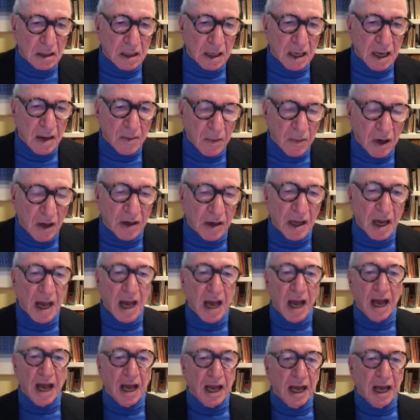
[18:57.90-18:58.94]
Come on,
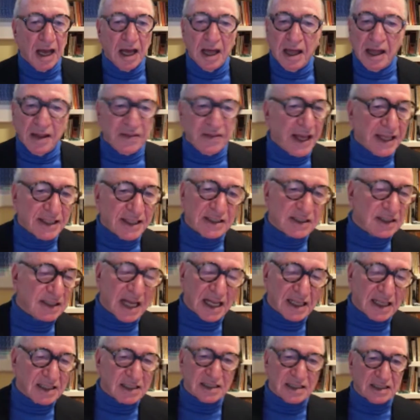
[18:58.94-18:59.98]
that's
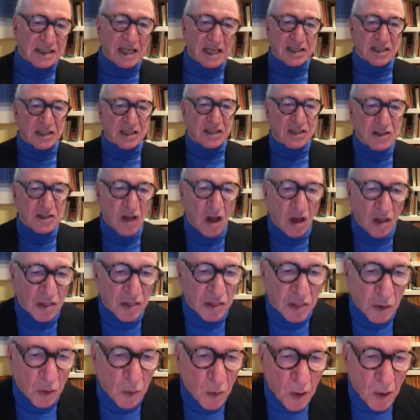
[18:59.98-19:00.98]
not the